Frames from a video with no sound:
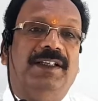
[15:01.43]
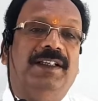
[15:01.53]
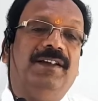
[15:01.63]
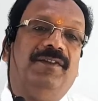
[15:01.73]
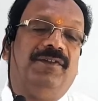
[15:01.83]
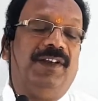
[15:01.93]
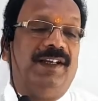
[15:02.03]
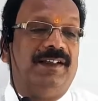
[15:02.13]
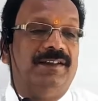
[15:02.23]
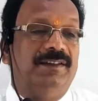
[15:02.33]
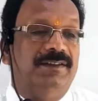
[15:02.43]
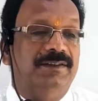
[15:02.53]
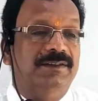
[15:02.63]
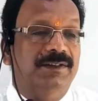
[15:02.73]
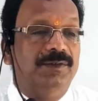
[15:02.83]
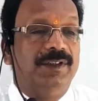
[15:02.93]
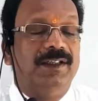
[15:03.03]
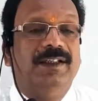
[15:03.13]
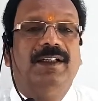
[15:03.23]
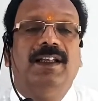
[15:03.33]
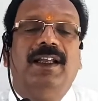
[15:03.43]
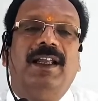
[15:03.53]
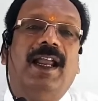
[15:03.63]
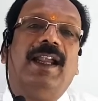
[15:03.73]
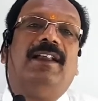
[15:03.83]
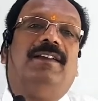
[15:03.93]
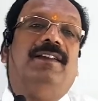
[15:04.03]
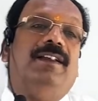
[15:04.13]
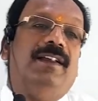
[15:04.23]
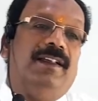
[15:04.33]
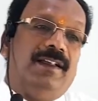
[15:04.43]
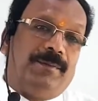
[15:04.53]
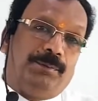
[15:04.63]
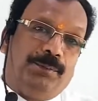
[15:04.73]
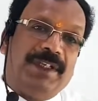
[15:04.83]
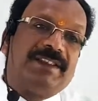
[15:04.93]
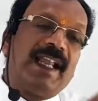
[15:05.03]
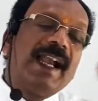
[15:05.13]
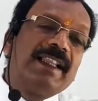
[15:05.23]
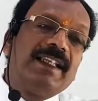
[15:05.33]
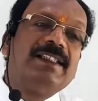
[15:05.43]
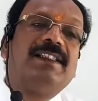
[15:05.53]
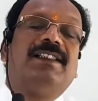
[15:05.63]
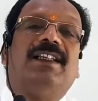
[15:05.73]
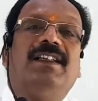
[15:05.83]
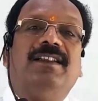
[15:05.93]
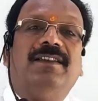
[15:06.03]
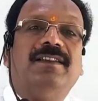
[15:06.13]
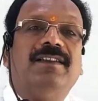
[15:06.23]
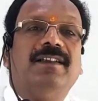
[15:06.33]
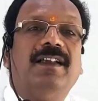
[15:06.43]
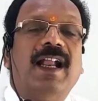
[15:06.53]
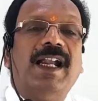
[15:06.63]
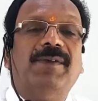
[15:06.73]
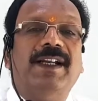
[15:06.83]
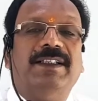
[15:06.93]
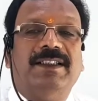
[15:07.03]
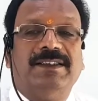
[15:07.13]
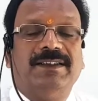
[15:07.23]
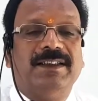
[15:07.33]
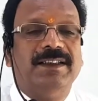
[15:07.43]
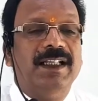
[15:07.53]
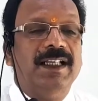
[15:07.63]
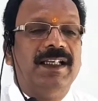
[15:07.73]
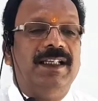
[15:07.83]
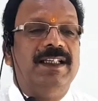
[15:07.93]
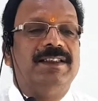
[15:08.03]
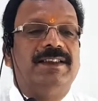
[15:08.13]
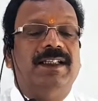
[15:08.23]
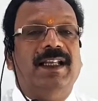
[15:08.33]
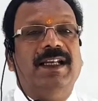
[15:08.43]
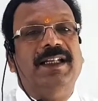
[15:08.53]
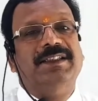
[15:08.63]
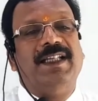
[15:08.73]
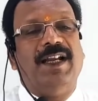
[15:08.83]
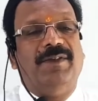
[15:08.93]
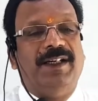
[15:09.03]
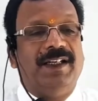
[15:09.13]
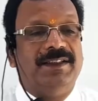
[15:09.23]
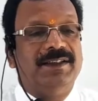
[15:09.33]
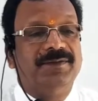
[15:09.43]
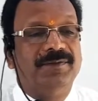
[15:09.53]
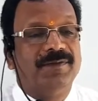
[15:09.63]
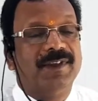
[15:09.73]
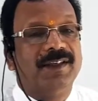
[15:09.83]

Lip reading: field in FET. Okay. And beside these advantages, there is a disadvantage,